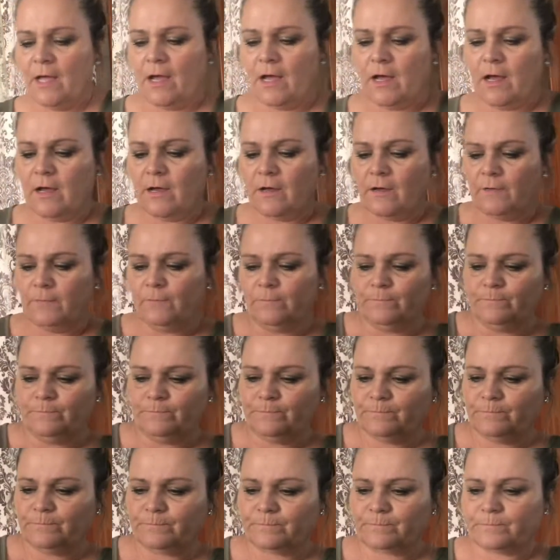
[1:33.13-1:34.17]

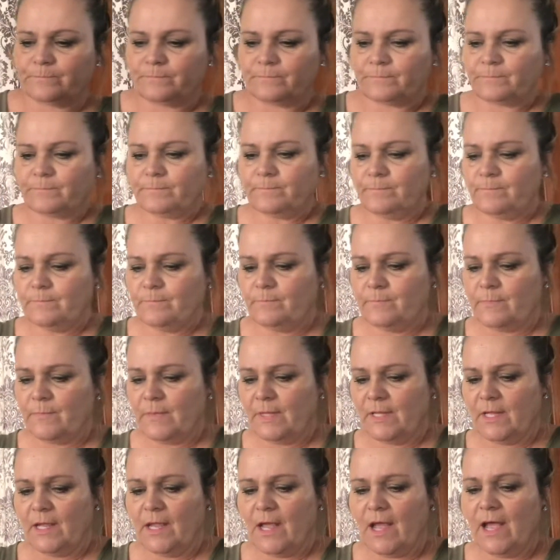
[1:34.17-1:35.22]

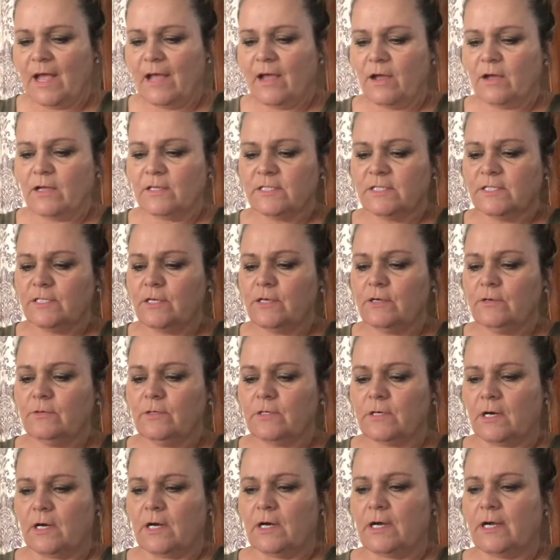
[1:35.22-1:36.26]
I also
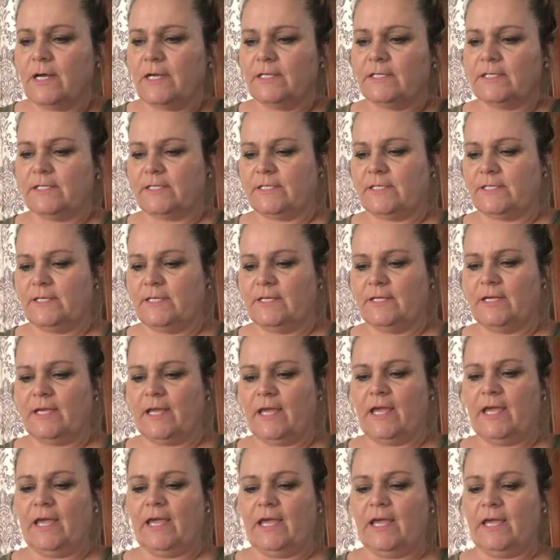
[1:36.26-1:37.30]
got
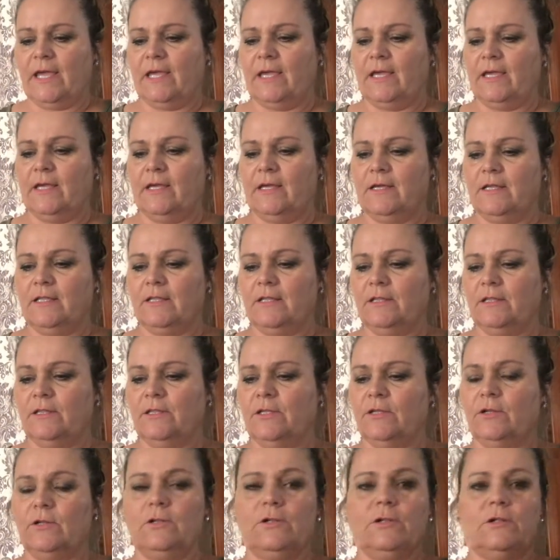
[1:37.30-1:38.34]
a
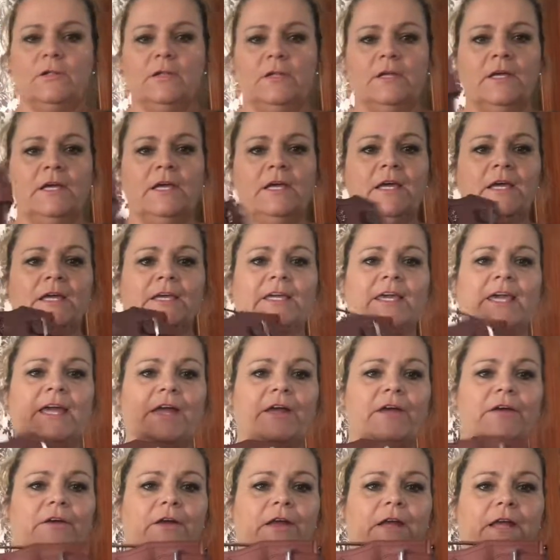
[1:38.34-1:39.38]
little
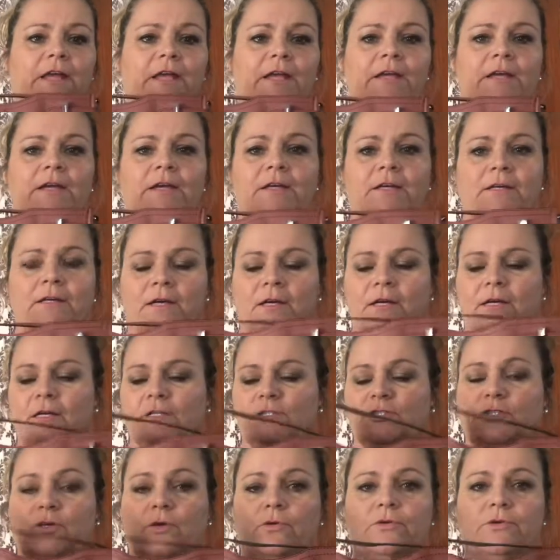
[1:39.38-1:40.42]
carry
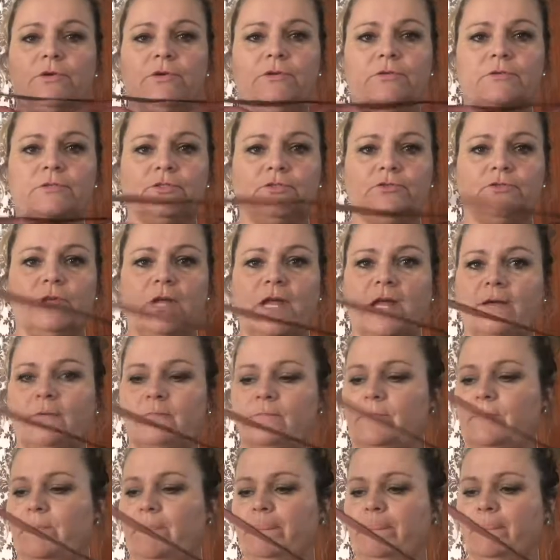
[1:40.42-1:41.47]
shoulder strap.
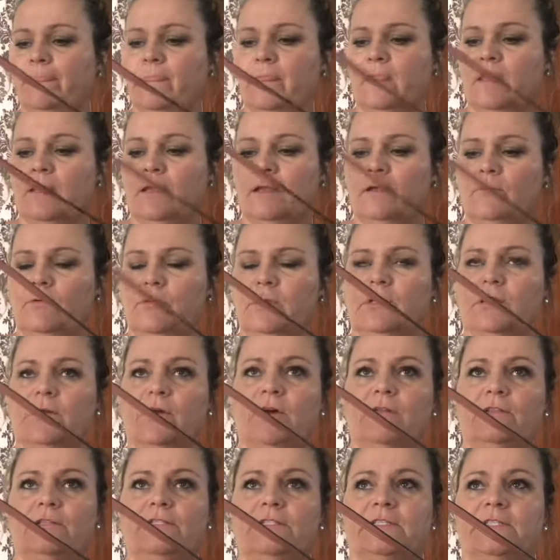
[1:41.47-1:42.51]
What do you
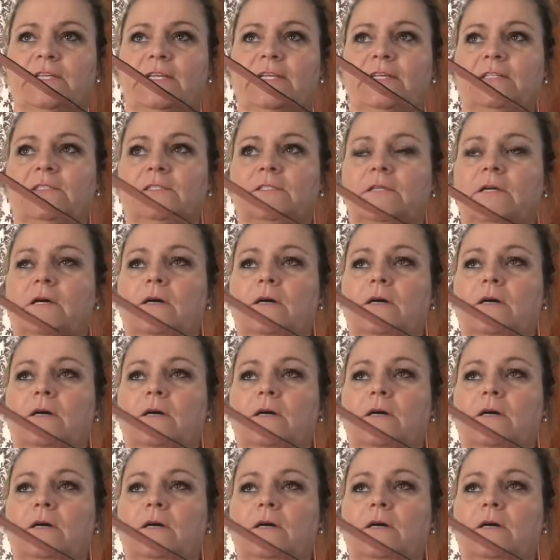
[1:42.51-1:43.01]
call these things?